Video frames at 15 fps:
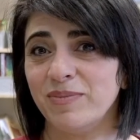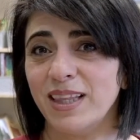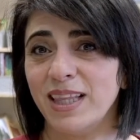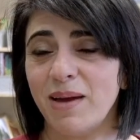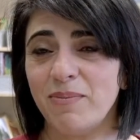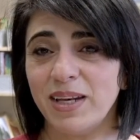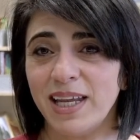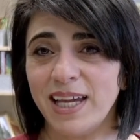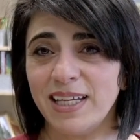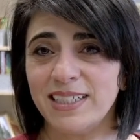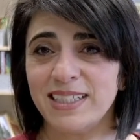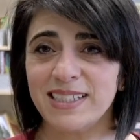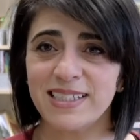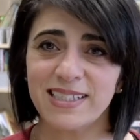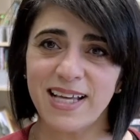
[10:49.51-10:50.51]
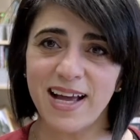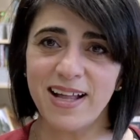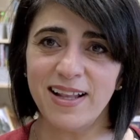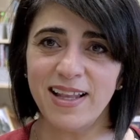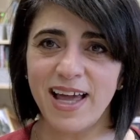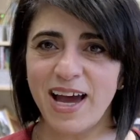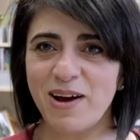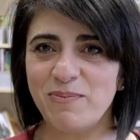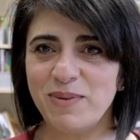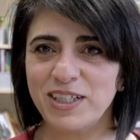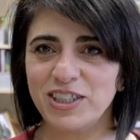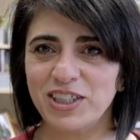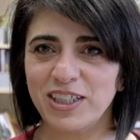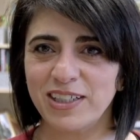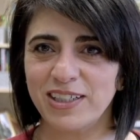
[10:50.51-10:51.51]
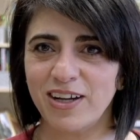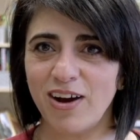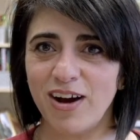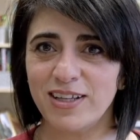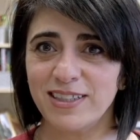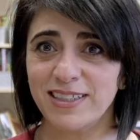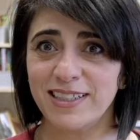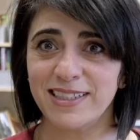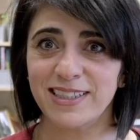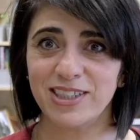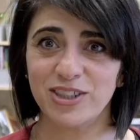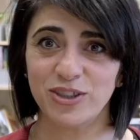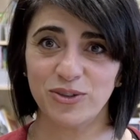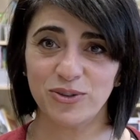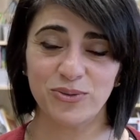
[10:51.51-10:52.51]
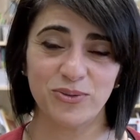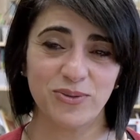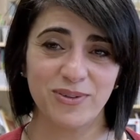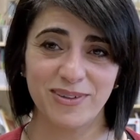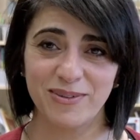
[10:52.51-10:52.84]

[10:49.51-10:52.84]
lemonade to sell, how much it cost us to